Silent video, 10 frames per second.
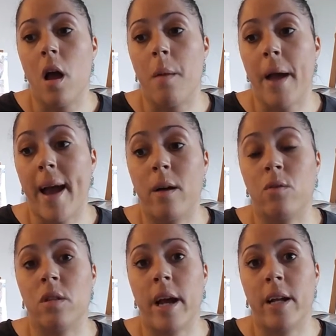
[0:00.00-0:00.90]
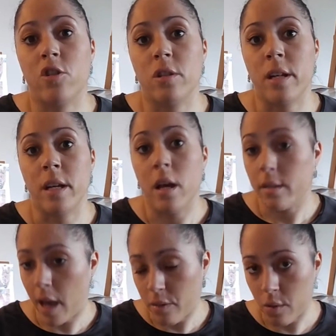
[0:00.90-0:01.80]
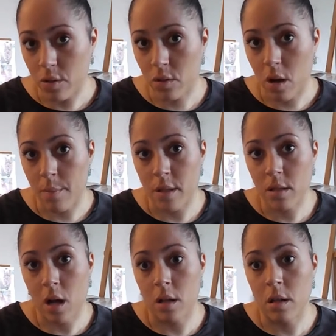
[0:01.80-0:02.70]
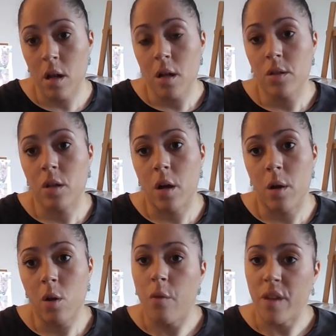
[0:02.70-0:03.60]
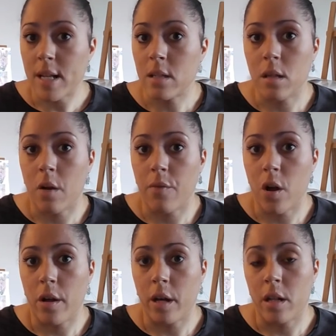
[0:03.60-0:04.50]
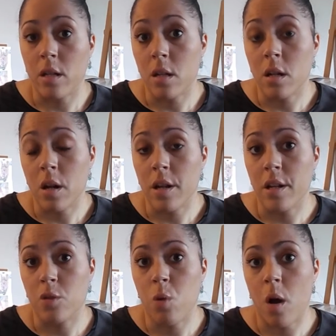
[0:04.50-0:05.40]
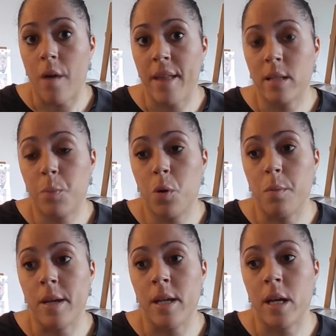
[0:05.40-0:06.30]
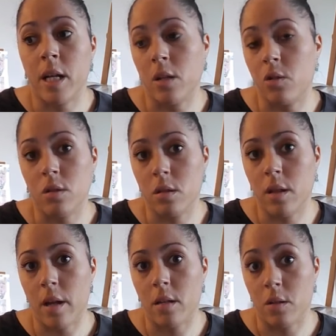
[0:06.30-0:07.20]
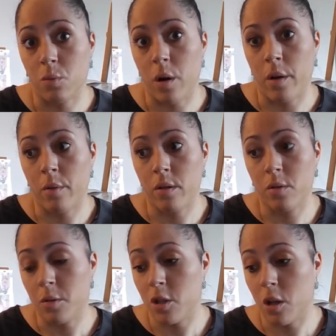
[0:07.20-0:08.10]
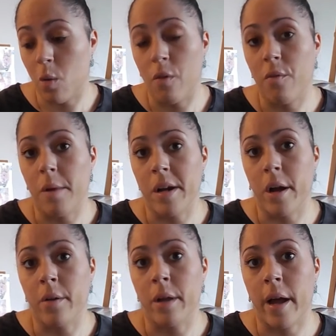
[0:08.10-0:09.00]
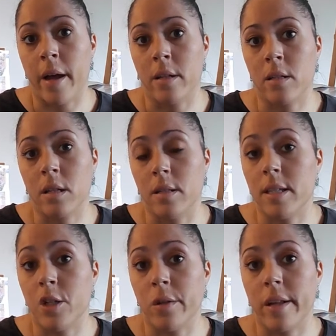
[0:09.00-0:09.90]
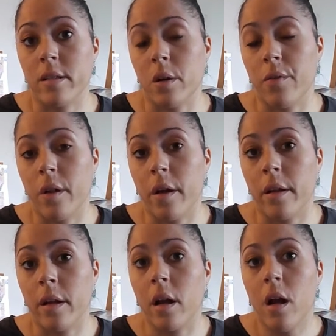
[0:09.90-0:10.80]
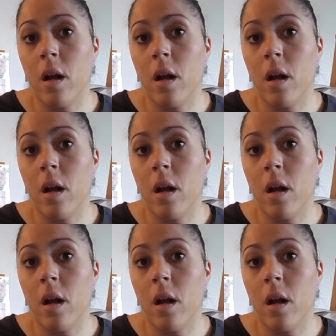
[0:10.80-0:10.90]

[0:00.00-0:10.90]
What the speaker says: how to actually get those assignments done. So a lot of it is self-learning as well, and that's put me in good stead as well to go off on my own and continue that self-learning.